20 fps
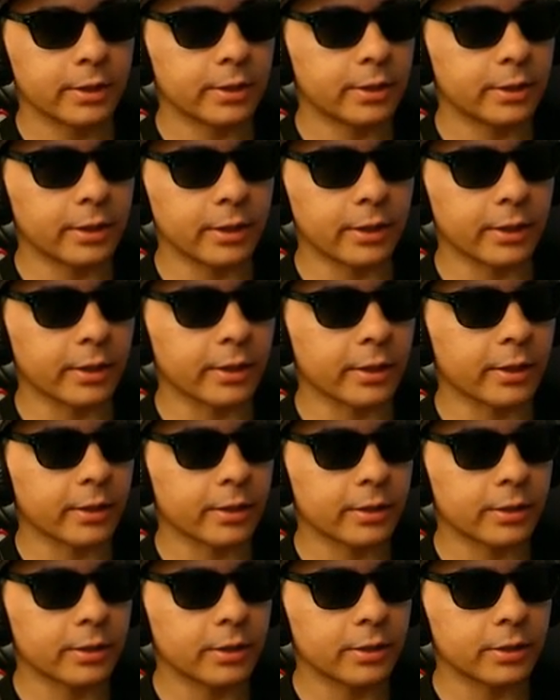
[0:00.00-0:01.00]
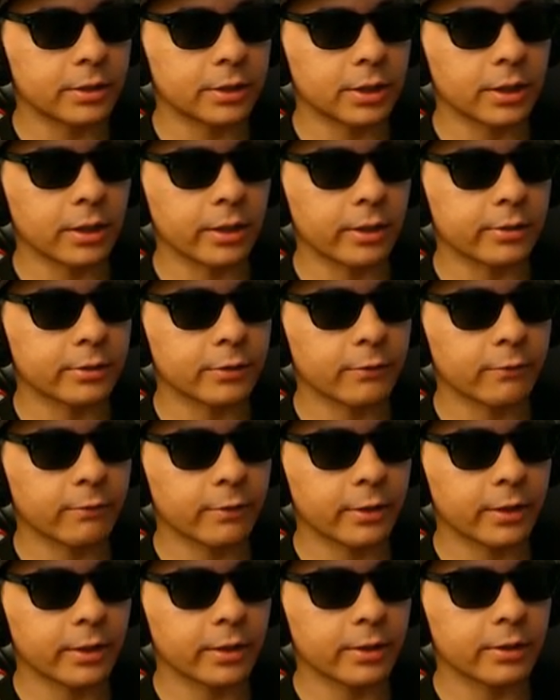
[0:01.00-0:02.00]
Yeah, she loves her
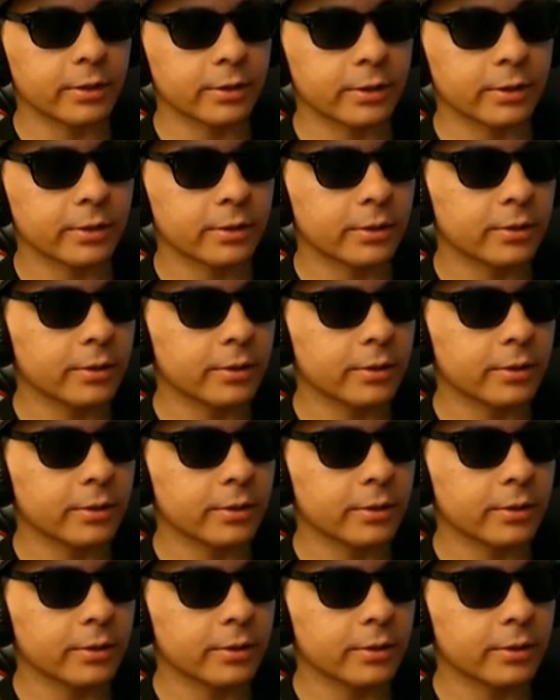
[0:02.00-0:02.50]
fans.